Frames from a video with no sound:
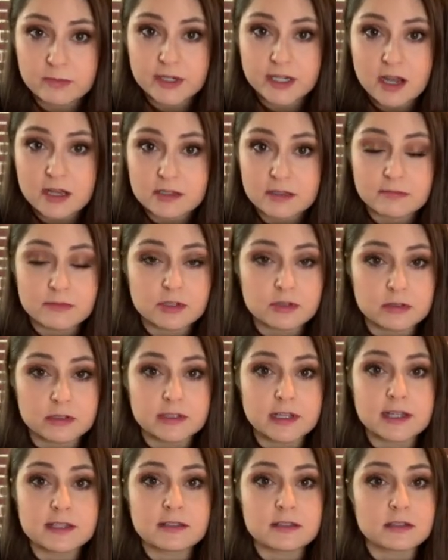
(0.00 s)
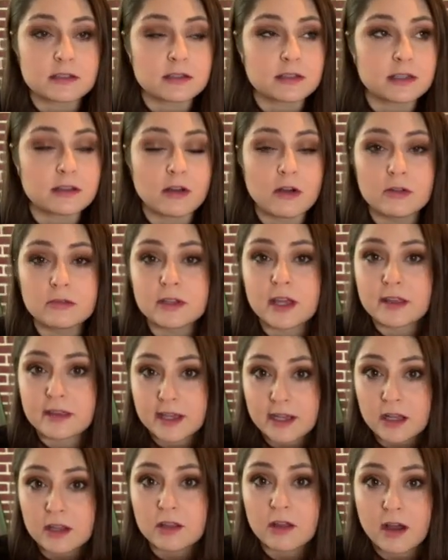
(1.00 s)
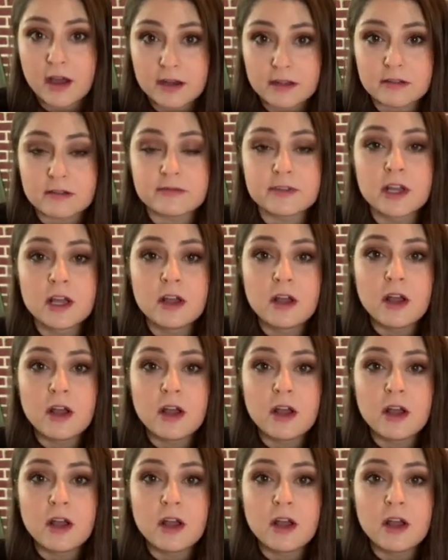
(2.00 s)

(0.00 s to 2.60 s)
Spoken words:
because I'm sure that's the only thing a lot of